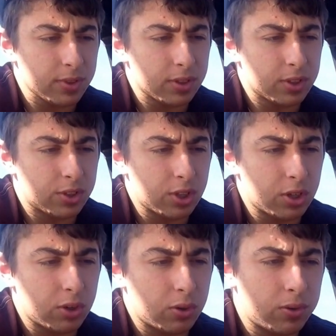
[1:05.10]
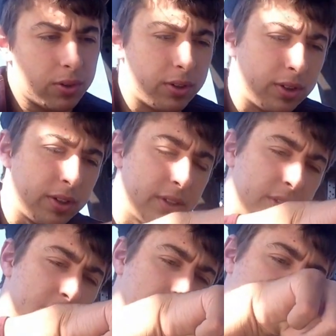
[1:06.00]
so
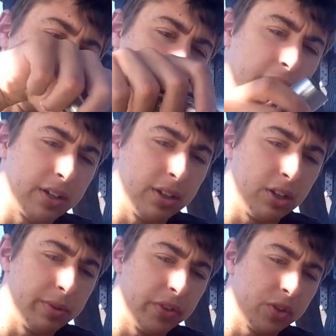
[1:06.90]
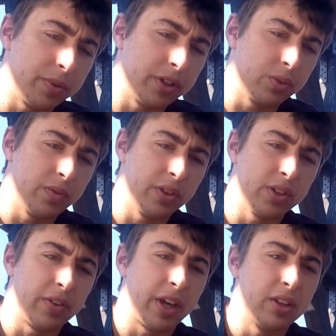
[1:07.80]
I have gotten a little bit of experience with this.
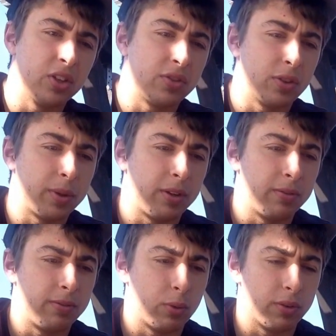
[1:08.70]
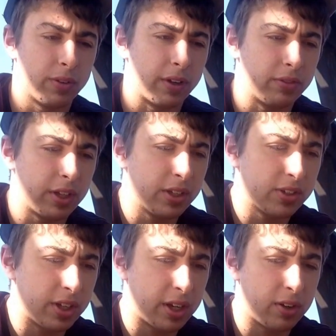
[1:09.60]
I've had this for about four or five days
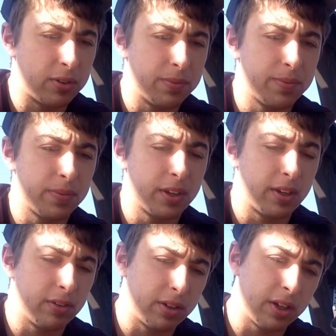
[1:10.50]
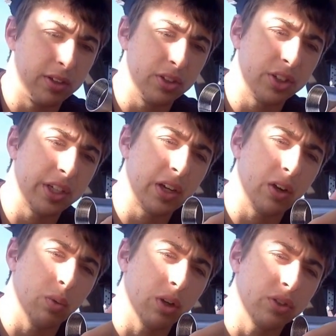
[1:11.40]
now. I understand how it
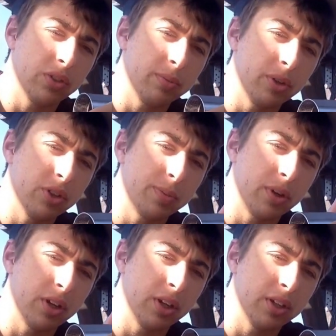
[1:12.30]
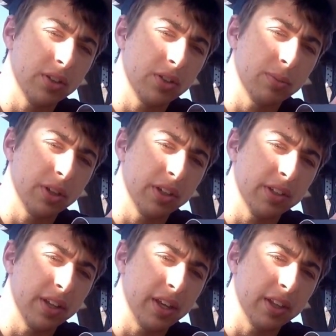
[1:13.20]
works for the most part, so I'm going to go and
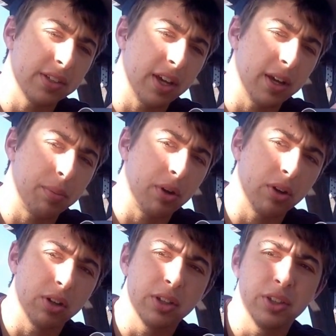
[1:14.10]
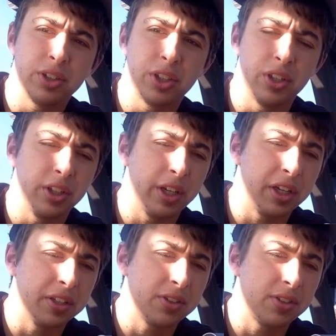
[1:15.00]
take this guy apart and show you
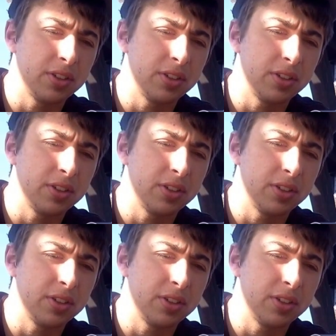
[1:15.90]
guys.